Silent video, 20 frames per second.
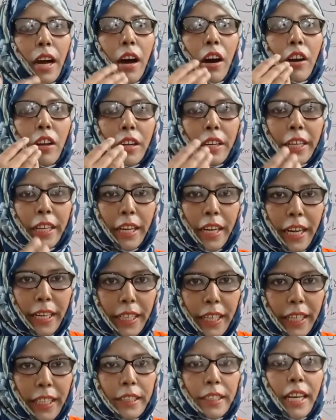or
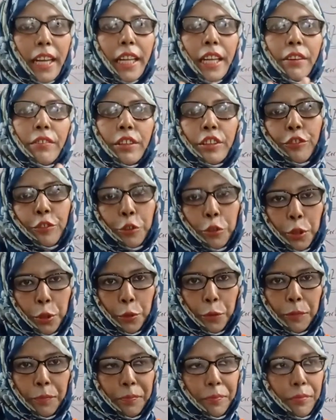narrating the events to
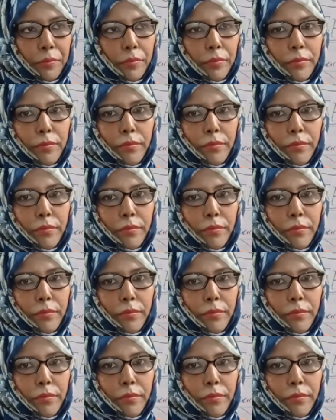you.